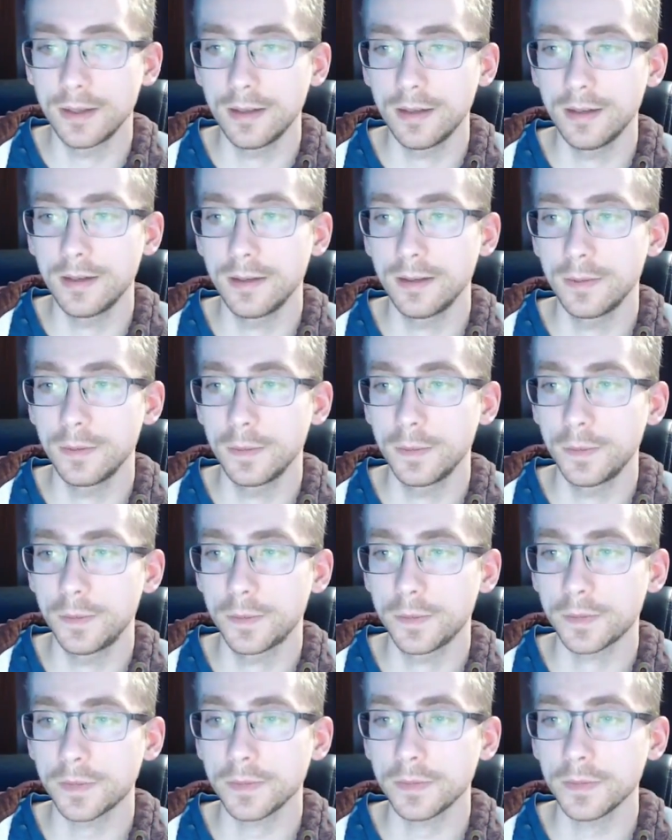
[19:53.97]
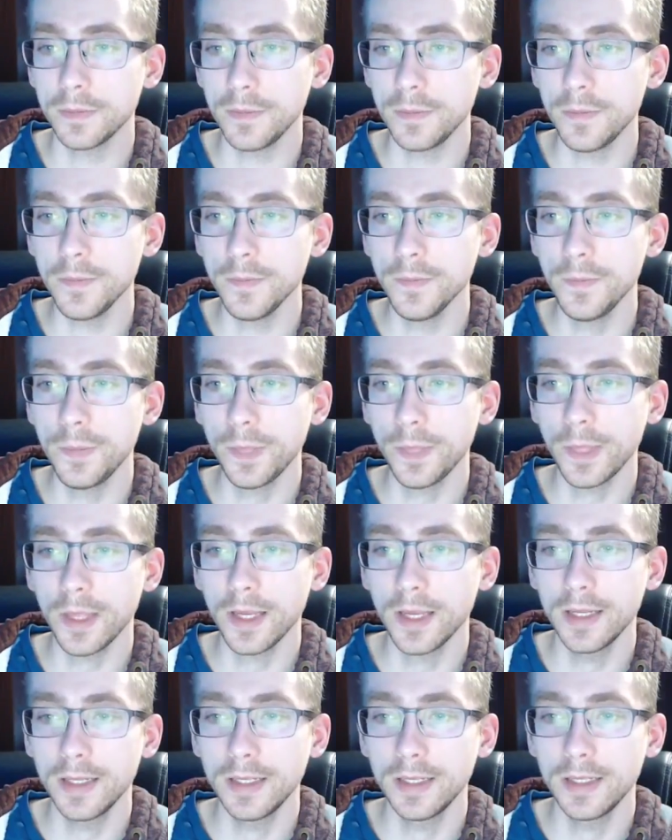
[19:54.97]

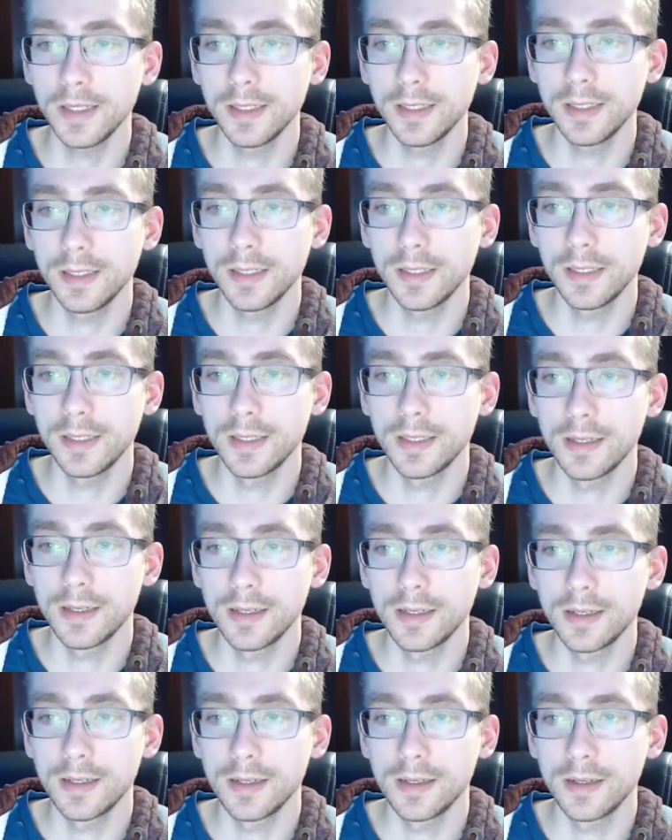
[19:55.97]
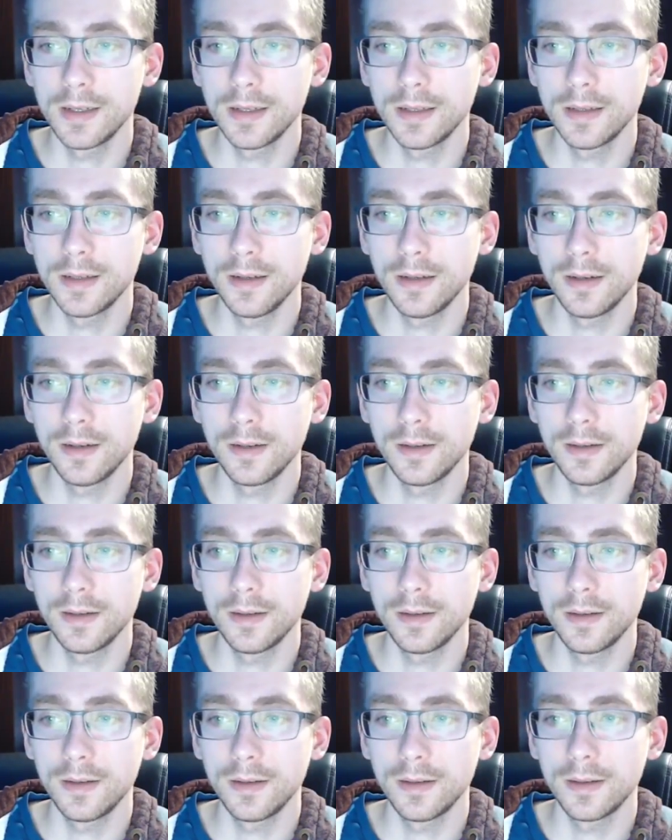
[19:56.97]

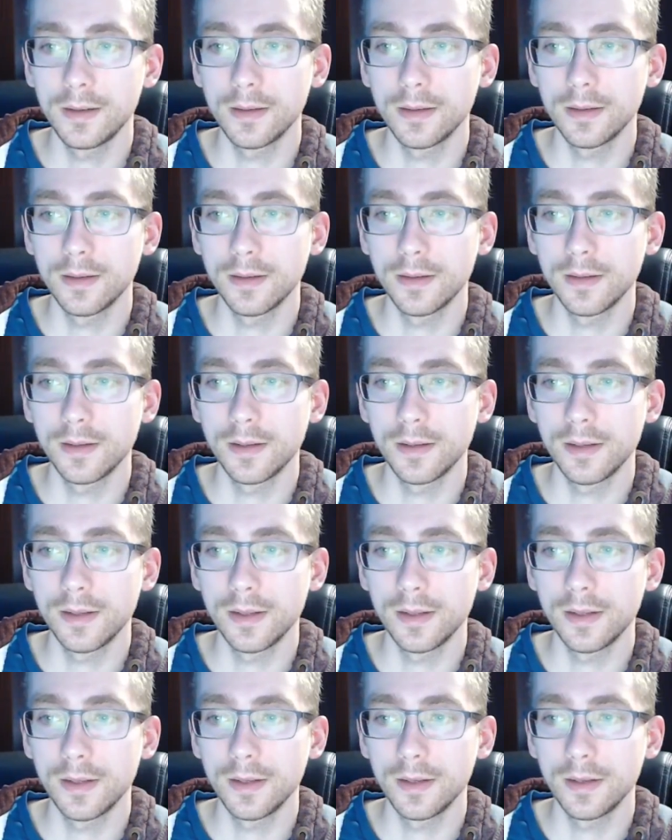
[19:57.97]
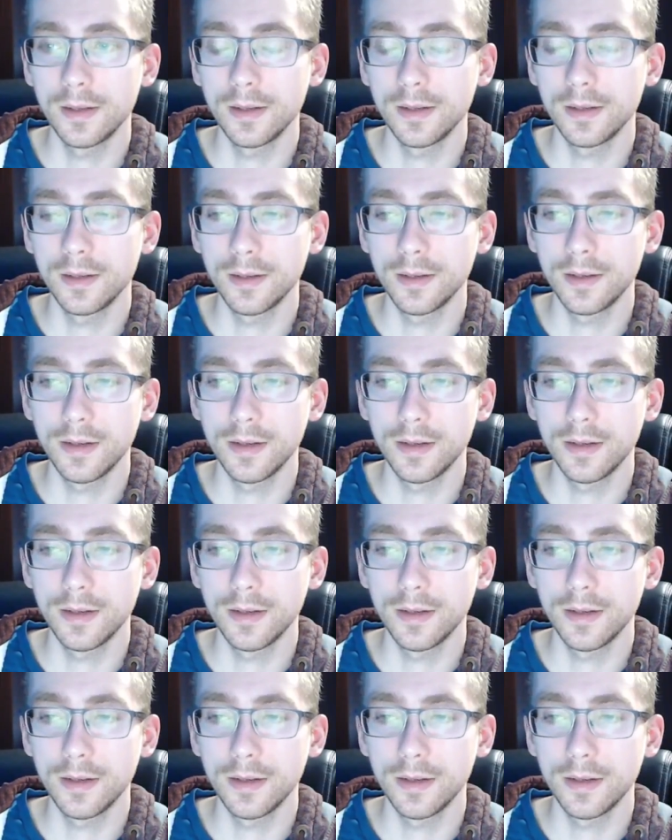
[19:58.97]
Nobody speaks.